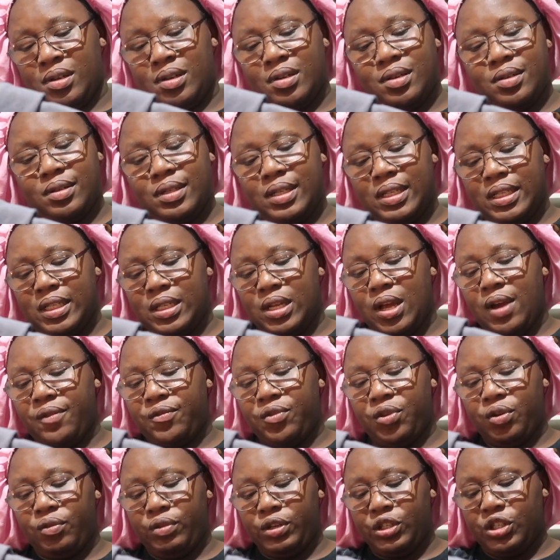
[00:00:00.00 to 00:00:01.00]
but they still
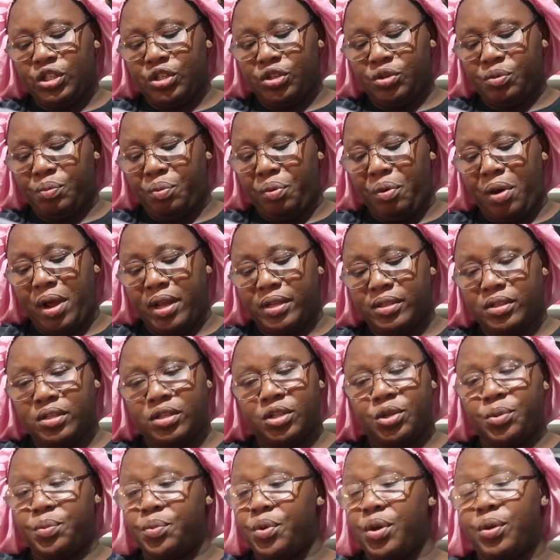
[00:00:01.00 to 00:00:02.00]
have the original price
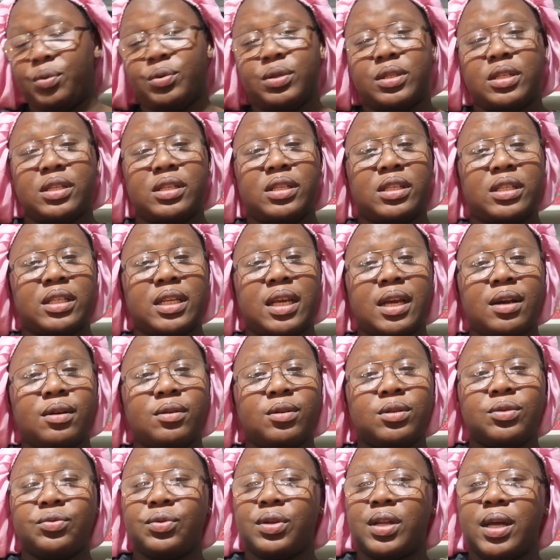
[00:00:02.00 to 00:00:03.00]
on it, but it was in
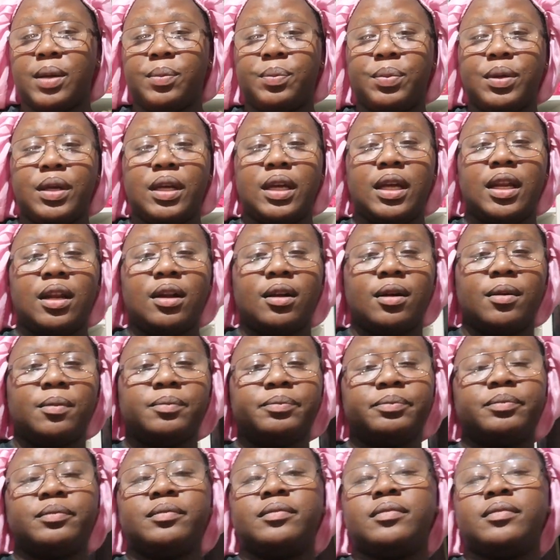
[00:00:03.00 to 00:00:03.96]
sales when I picked it up.